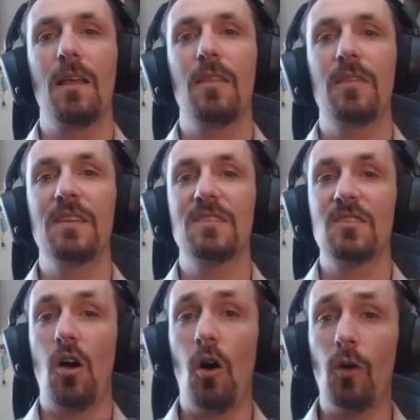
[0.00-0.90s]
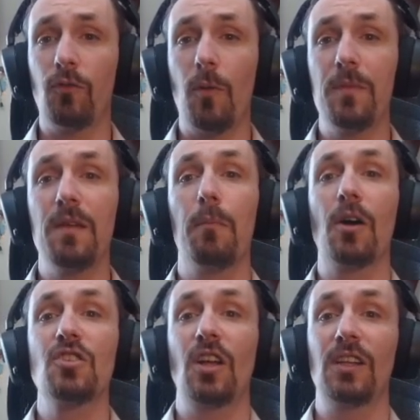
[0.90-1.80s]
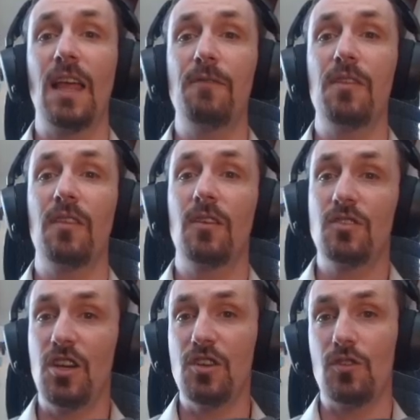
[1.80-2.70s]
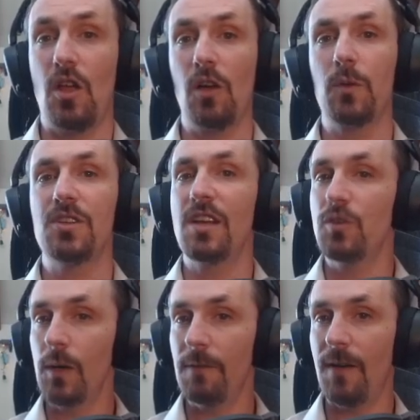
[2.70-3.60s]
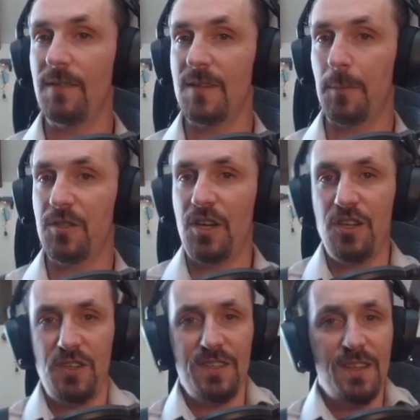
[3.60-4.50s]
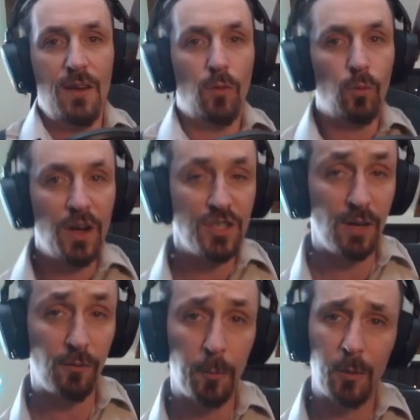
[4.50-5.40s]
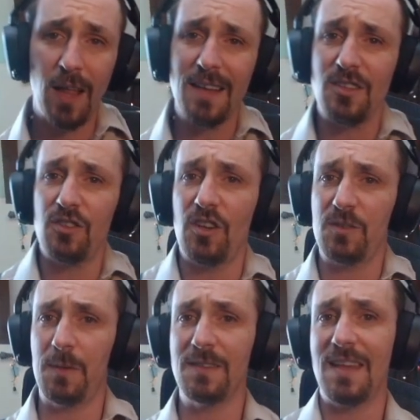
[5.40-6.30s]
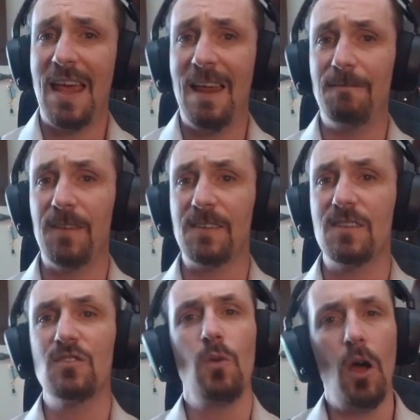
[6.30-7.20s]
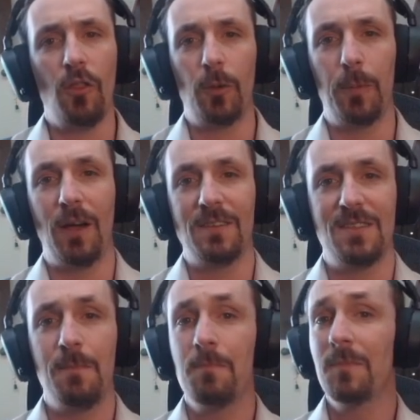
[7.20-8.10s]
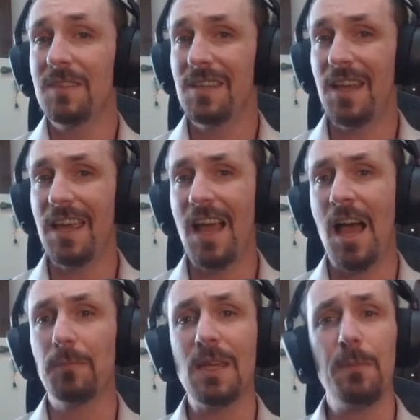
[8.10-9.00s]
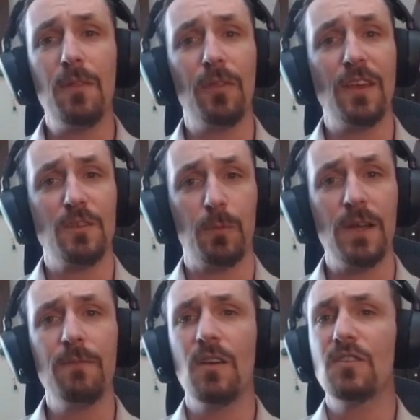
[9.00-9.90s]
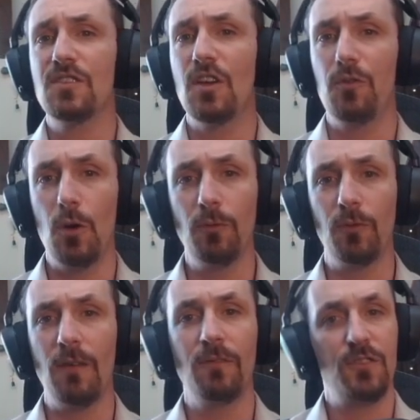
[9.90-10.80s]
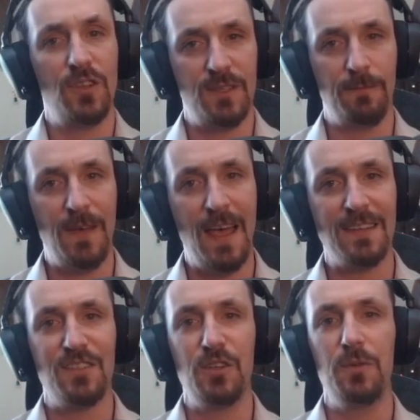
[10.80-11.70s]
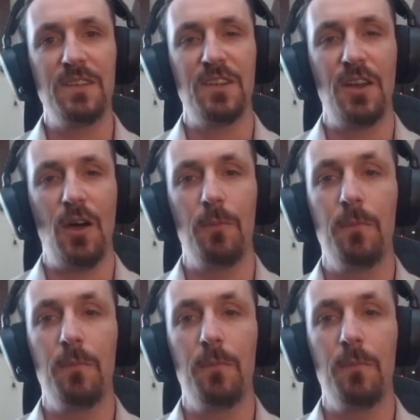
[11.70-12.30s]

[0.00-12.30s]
This is all from the March 11th changelog, which had 25 separate changes, ranging from class adjustments and fixes to other bugs. Today I'm keeping things brief, so no fluff, just the facts you need to know.